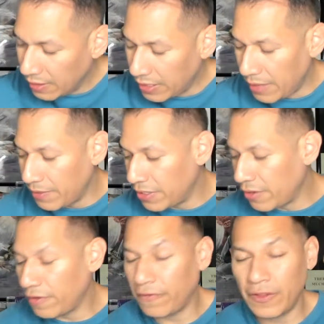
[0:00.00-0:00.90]
Let me
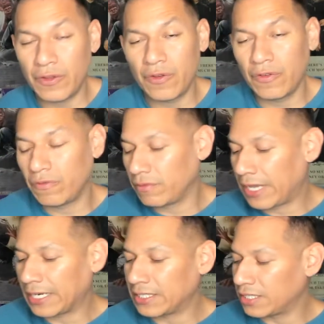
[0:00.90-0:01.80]
know if you
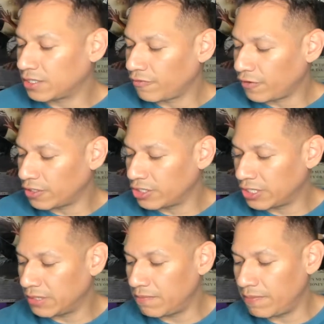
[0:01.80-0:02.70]
like this
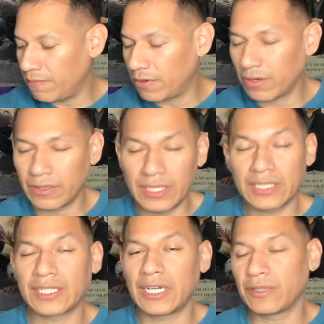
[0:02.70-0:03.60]
version or
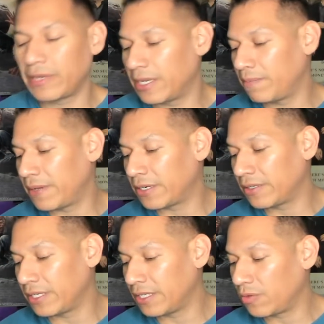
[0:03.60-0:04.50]
this colorway better
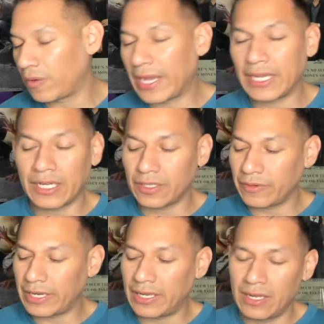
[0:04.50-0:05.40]
than the white
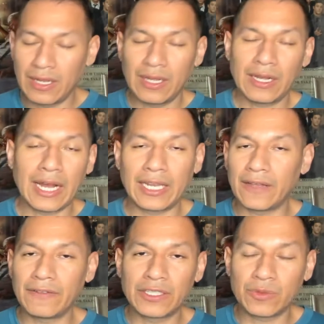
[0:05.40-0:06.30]
colorway. I
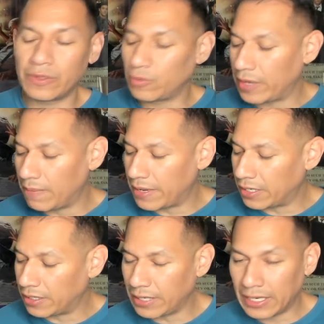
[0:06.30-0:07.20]
love this one way
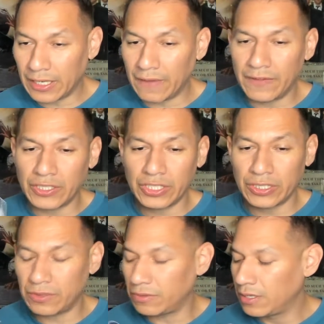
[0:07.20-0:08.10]
better. I love this
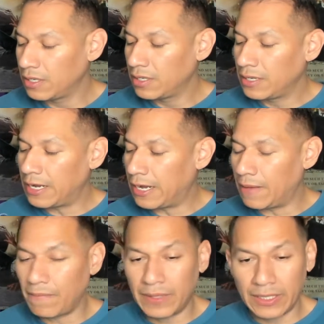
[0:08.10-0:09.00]
shoe.
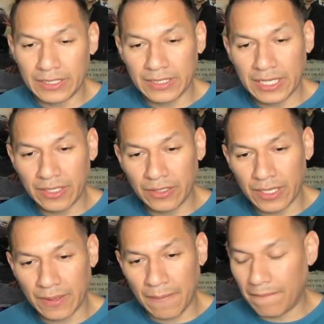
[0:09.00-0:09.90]
Um, but let's take a look.